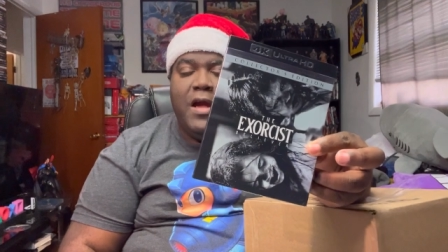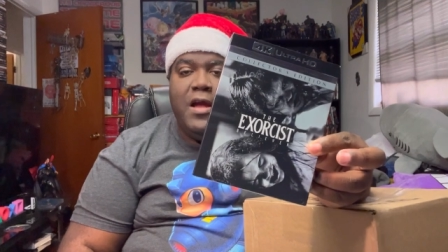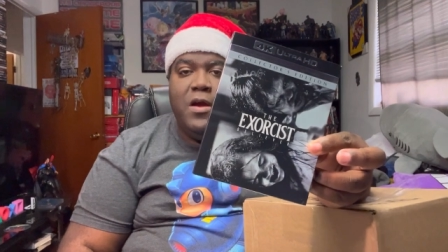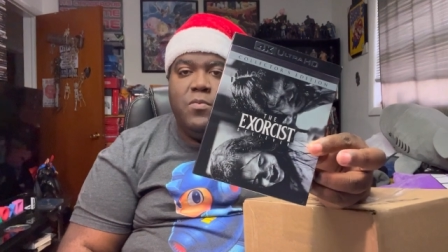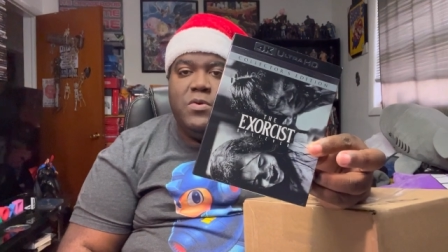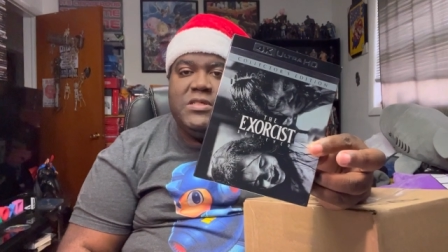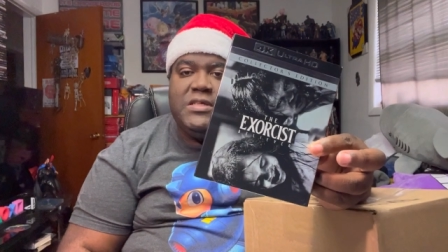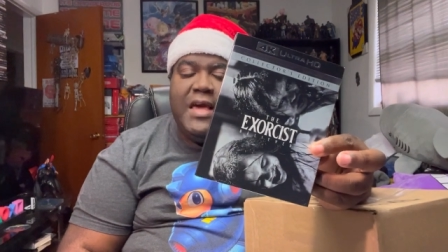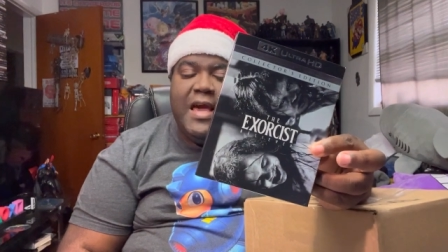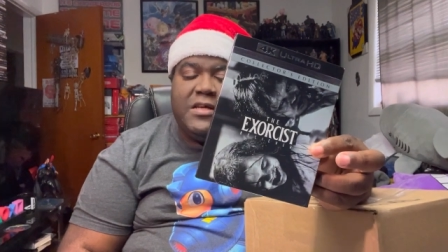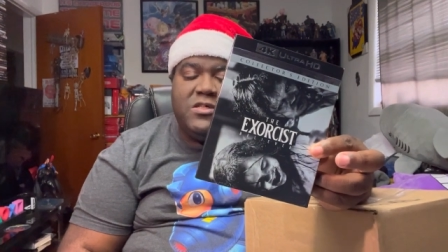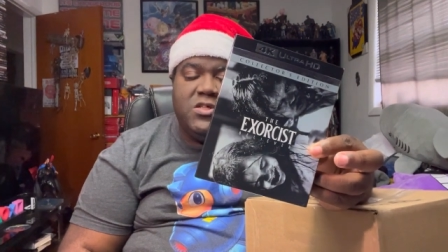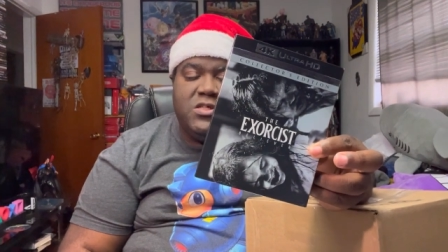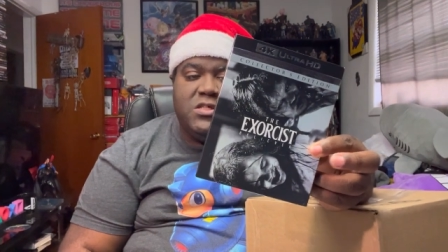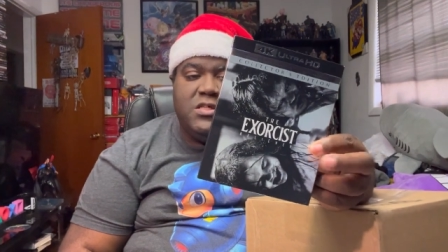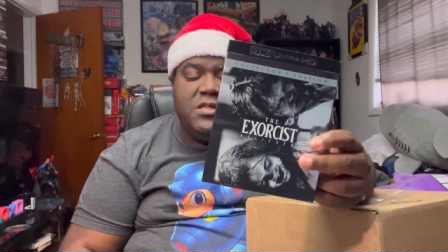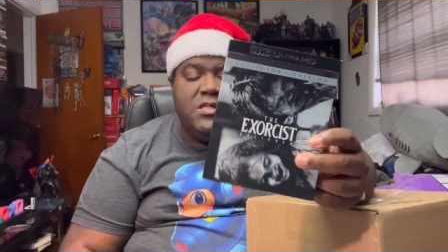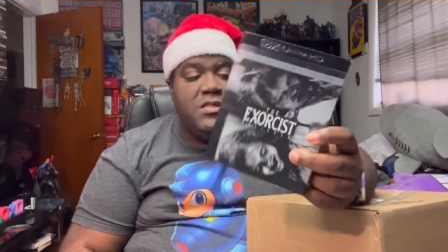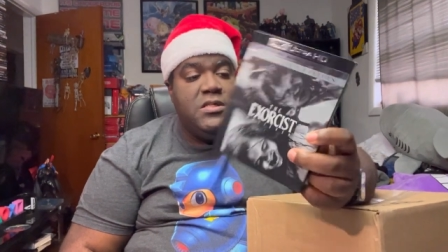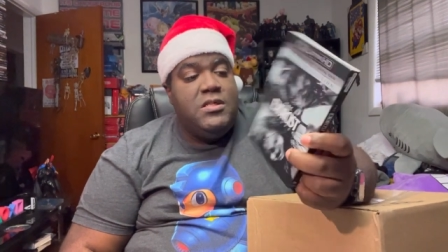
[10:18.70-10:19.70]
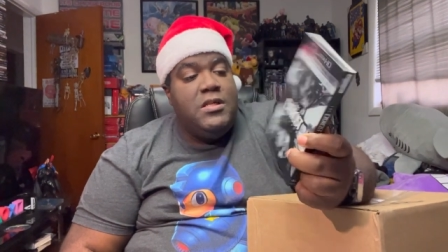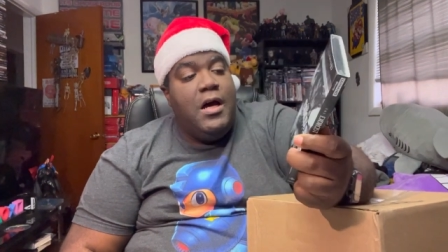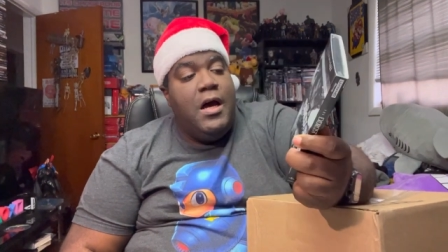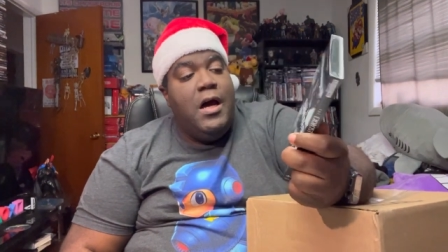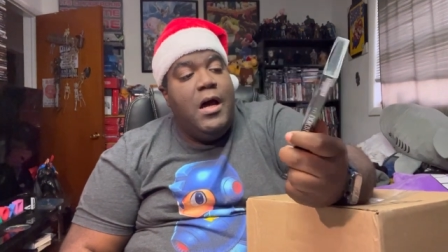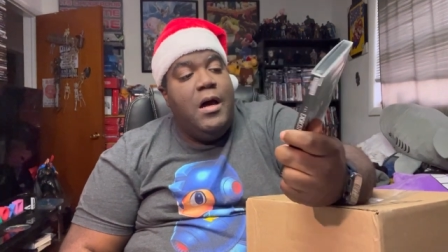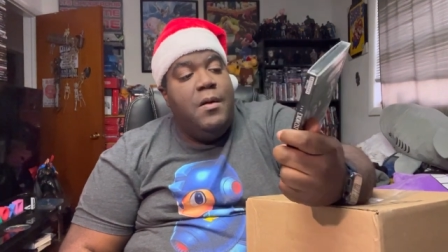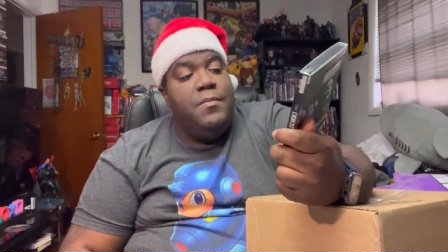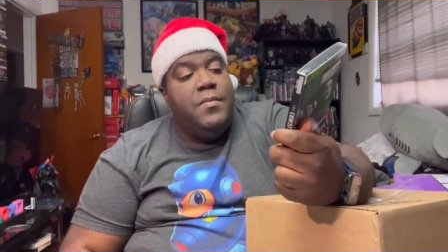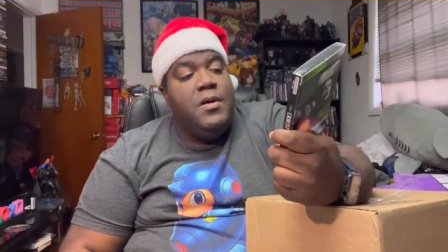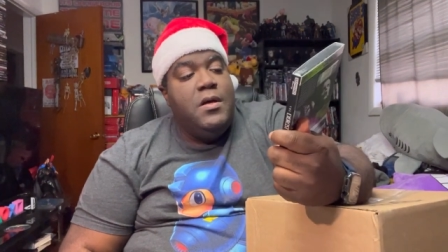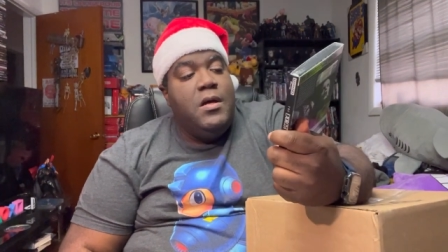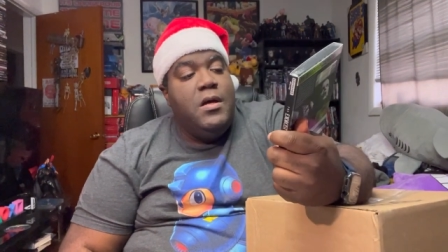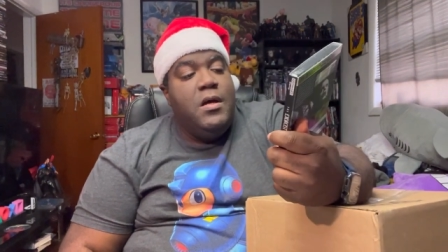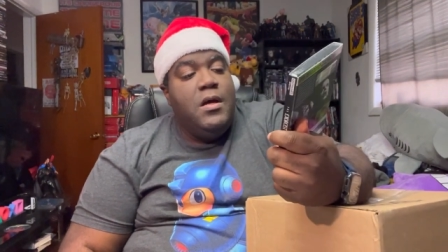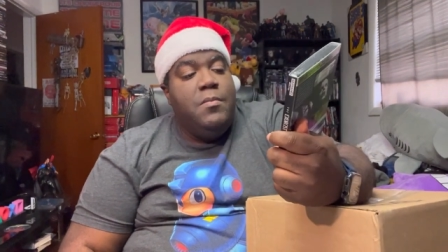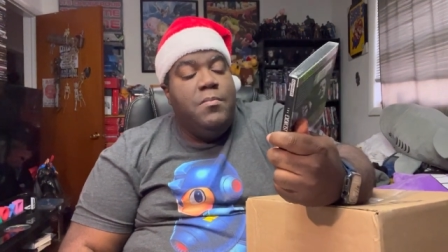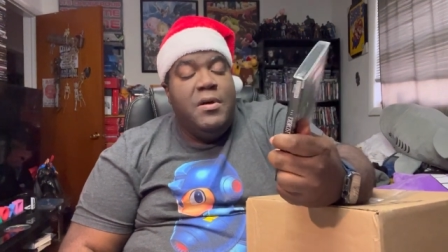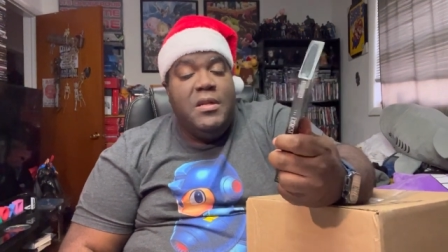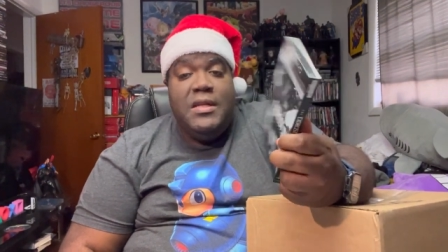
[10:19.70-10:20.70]
here was Exorcist
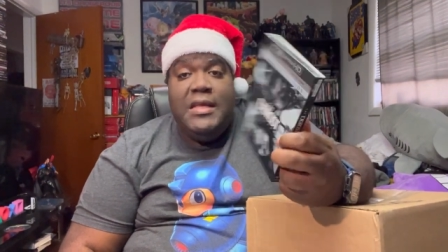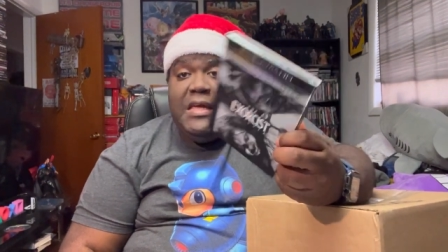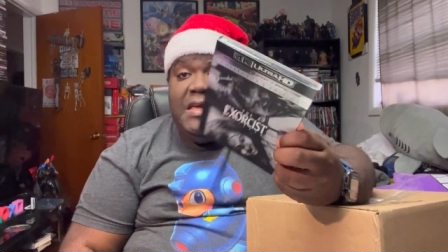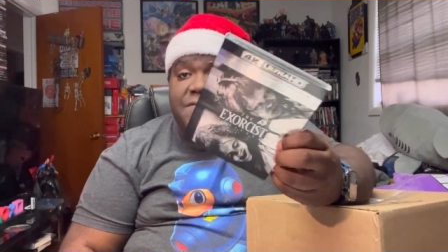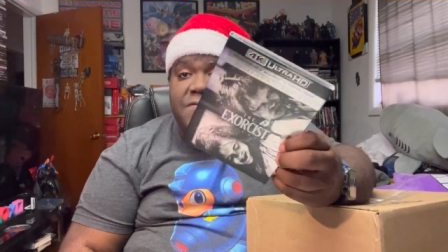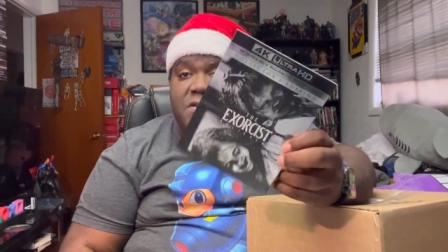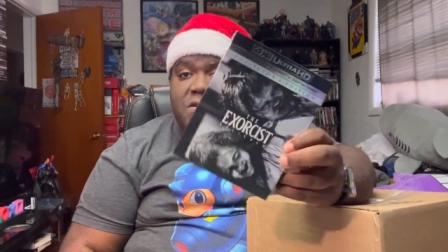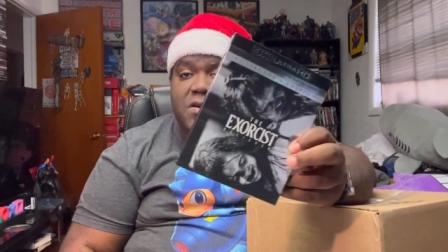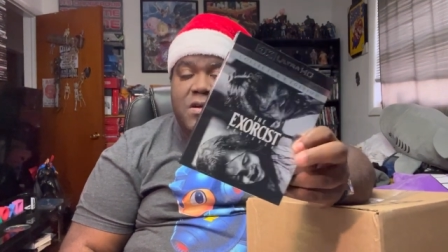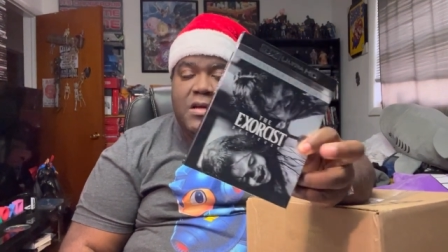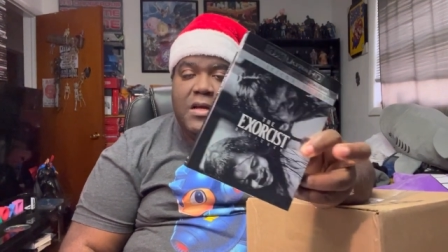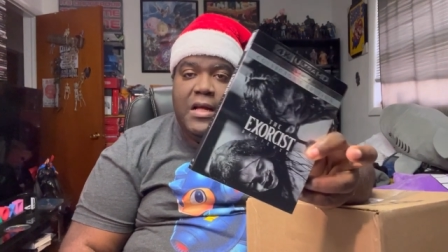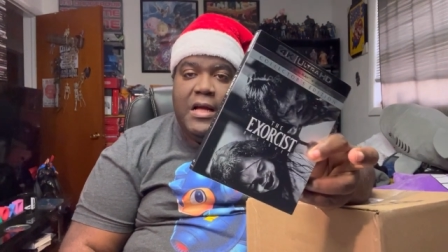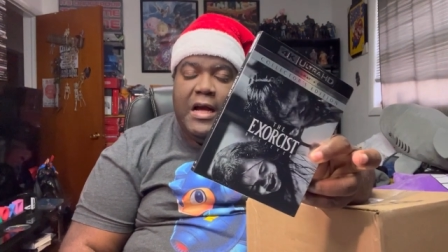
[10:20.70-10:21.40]
Believer.